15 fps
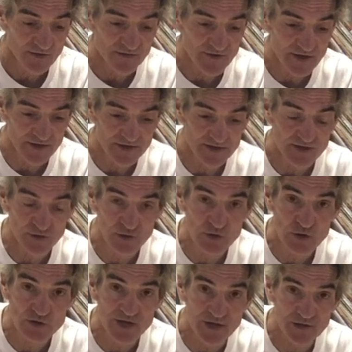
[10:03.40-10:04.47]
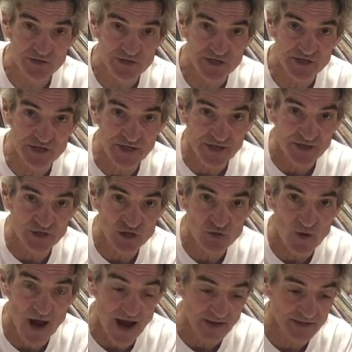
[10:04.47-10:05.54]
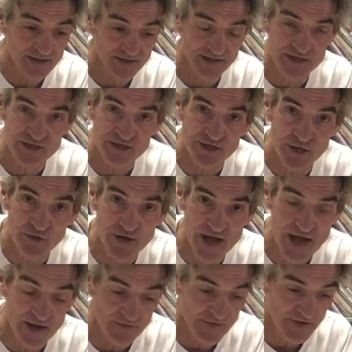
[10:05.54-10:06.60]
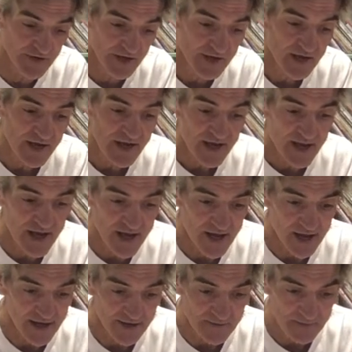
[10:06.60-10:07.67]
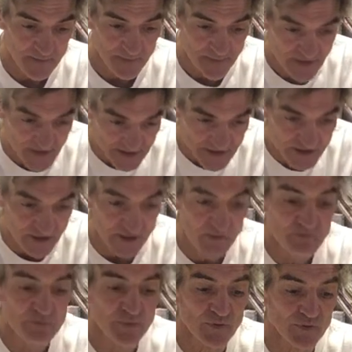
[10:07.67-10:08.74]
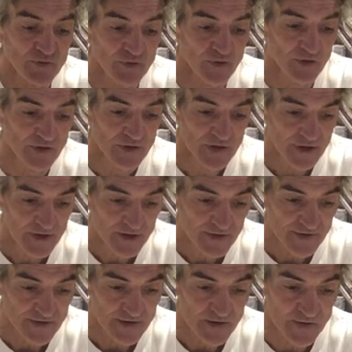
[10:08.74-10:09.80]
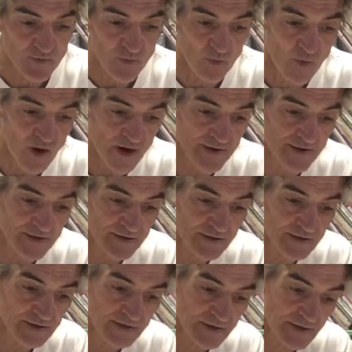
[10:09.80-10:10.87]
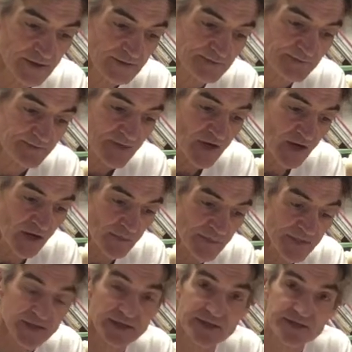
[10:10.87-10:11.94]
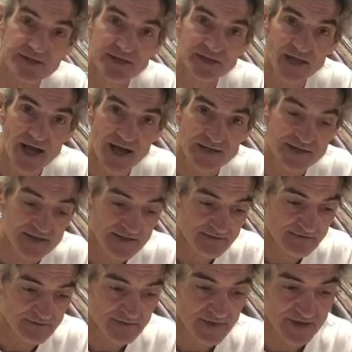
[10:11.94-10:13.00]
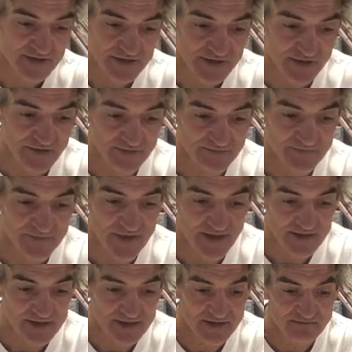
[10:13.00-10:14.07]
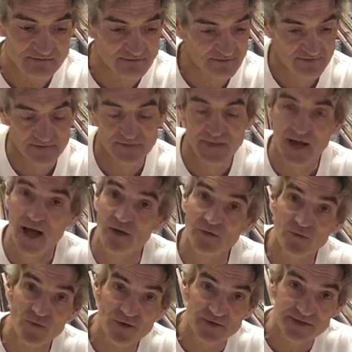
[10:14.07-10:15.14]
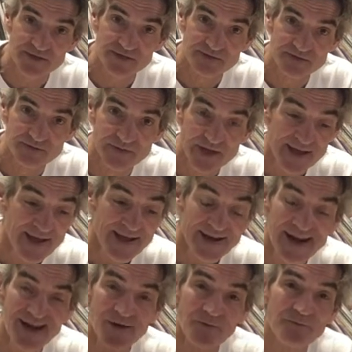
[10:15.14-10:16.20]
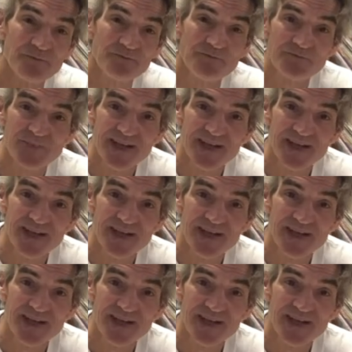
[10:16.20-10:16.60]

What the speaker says: When things lose energy, they contract and they slow down. And it's going to pull the water up into the glass. And so that's how it works. Now,